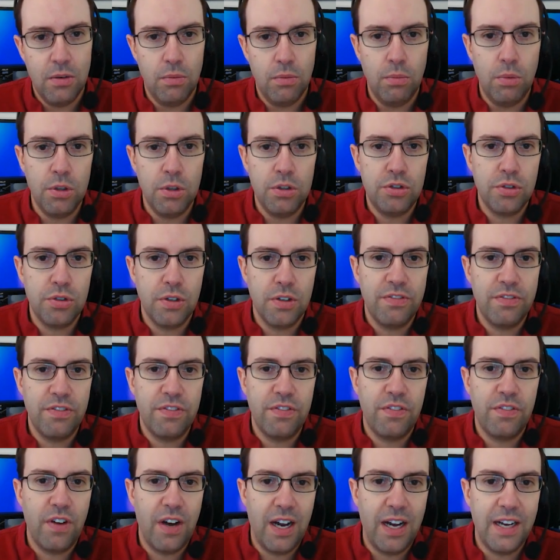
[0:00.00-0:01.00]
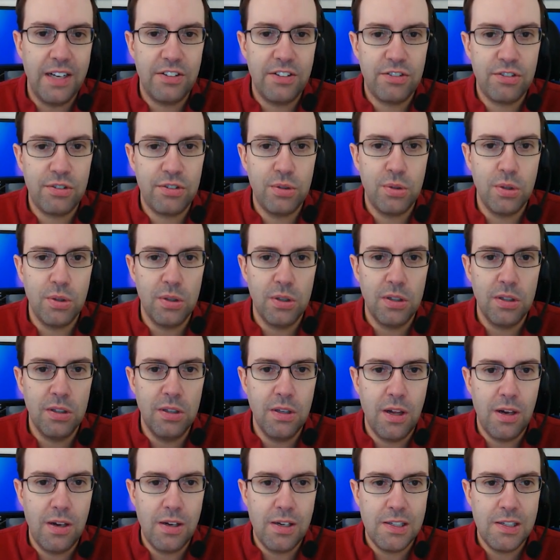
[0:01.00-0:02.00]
Woodruff High School